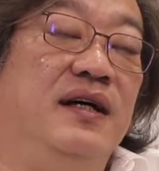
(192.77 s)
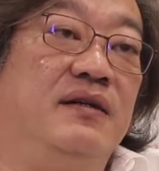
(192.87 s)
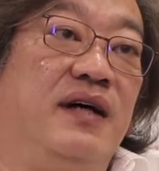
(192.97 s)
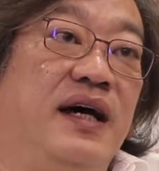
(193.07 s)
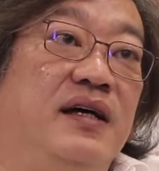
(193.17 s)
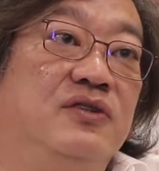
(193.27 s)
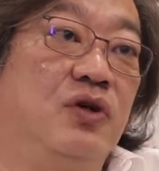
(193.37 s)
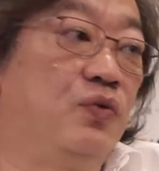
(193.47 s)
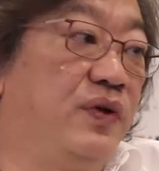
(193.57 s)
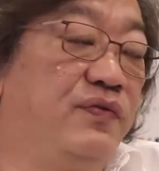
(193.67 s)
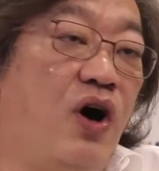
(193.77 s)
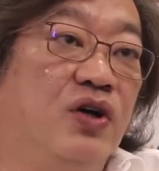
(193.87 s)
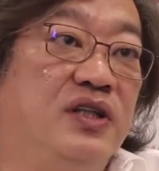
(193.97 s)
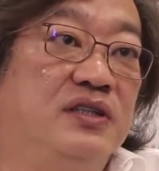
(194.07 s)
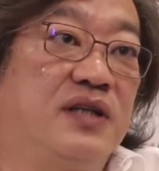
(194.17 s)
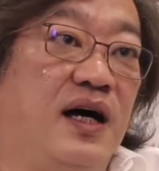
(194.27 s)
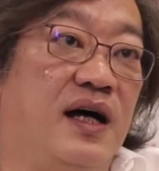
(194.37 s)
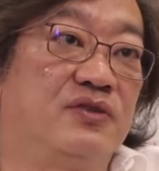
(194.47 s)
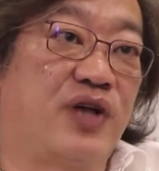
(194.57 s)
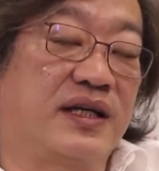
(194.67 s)
Right? So with all this
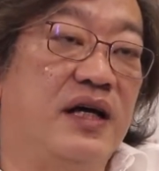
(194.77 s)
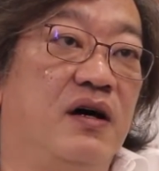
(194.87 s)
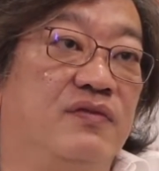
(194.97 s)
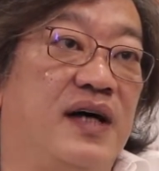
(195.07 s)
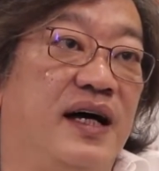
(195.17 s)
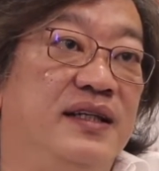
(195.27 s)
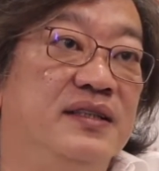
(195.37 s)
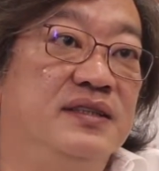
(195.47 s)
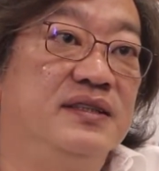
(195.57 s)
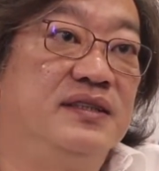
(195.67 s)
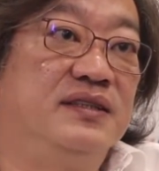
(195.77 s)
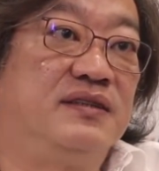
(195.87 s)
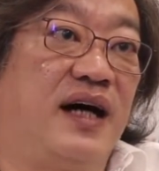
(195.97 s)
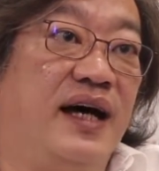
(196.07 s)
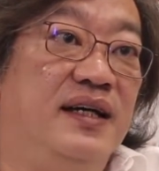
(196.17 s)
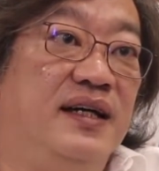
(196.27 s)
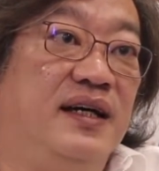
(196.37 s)
tracking of tires, right?